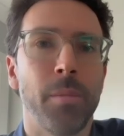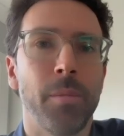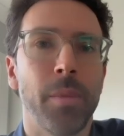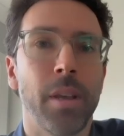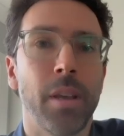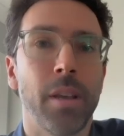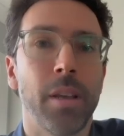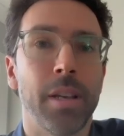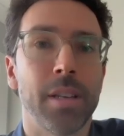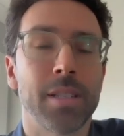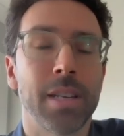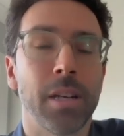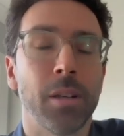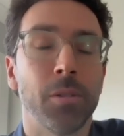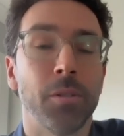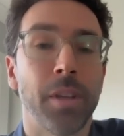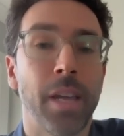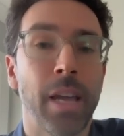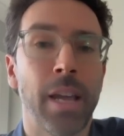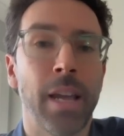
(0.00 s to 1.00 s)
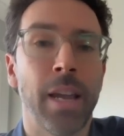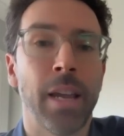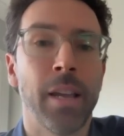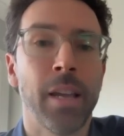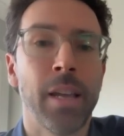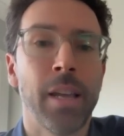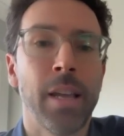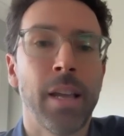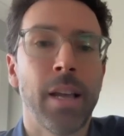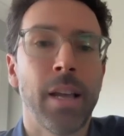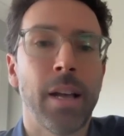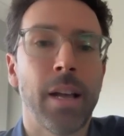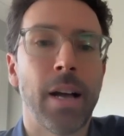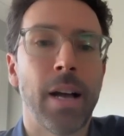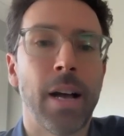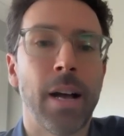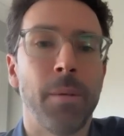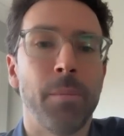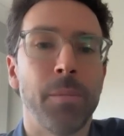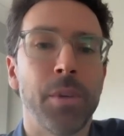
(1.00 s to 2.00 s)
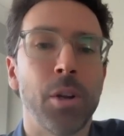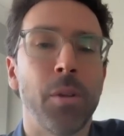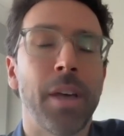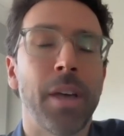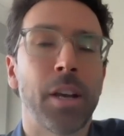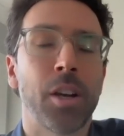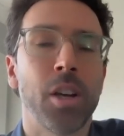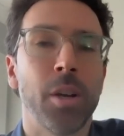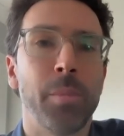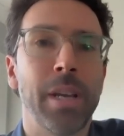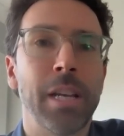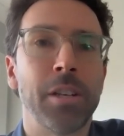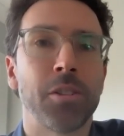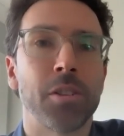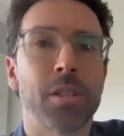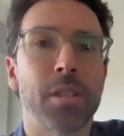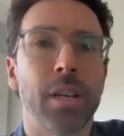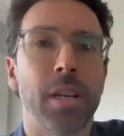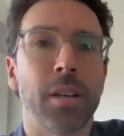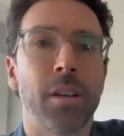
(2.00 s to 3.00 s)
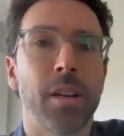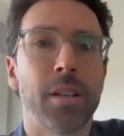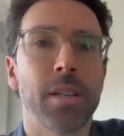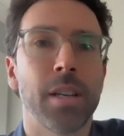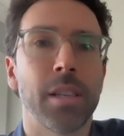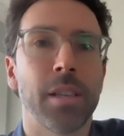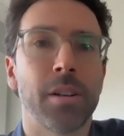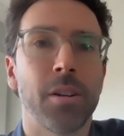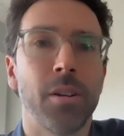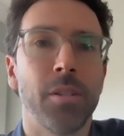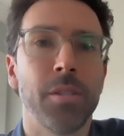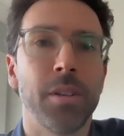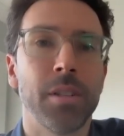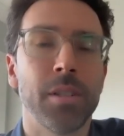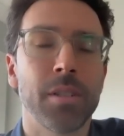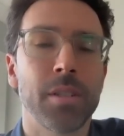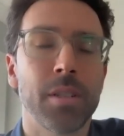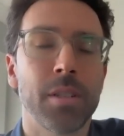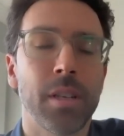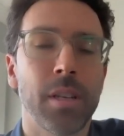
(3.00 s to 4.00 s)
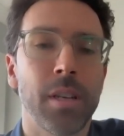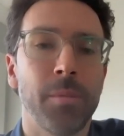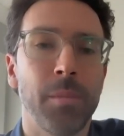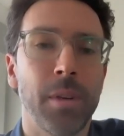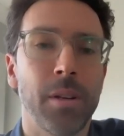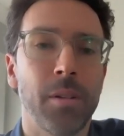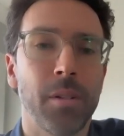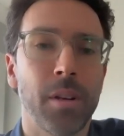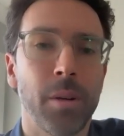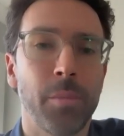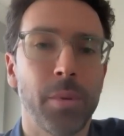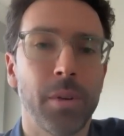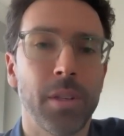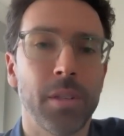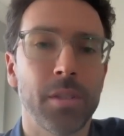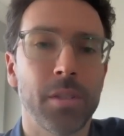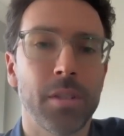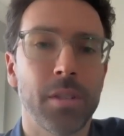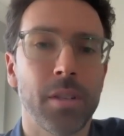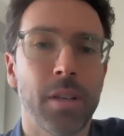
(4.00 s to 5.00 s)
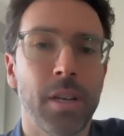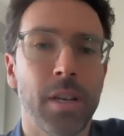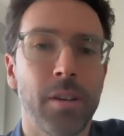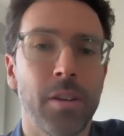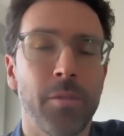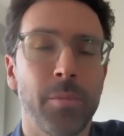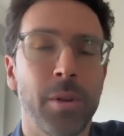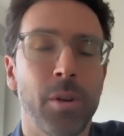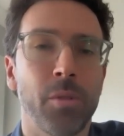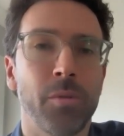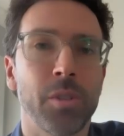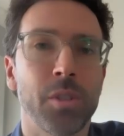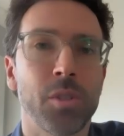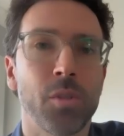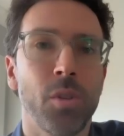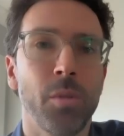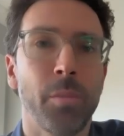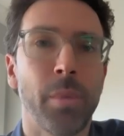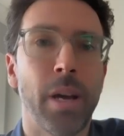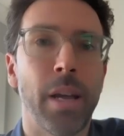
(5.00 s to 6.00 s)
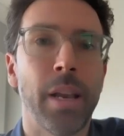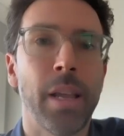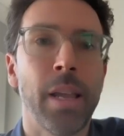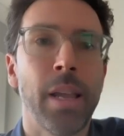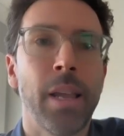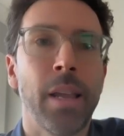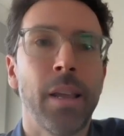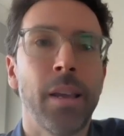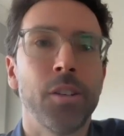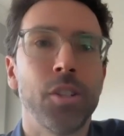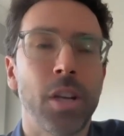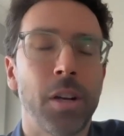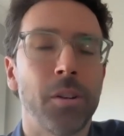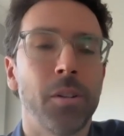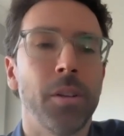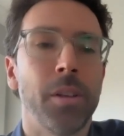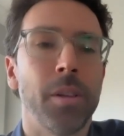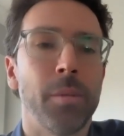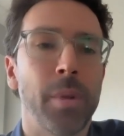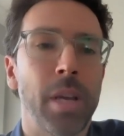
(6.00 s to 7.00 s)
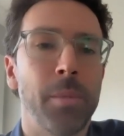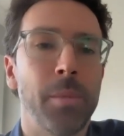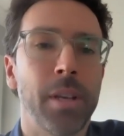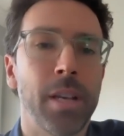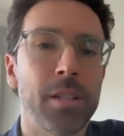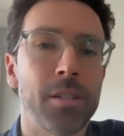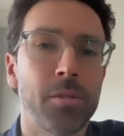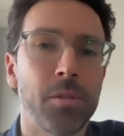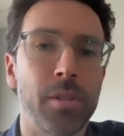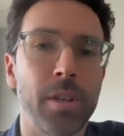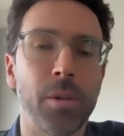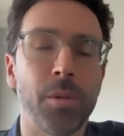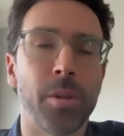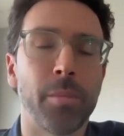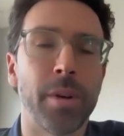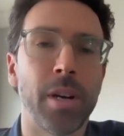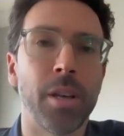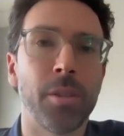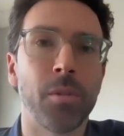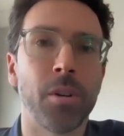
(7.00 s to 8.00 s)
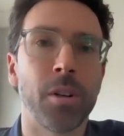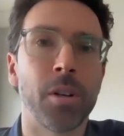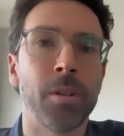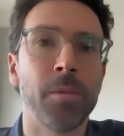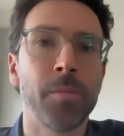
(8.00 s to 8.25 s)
in a single day, that could be interesting. Not saying that all these, companies have been oversold, but generally the baby gets thrown out with the bathwater.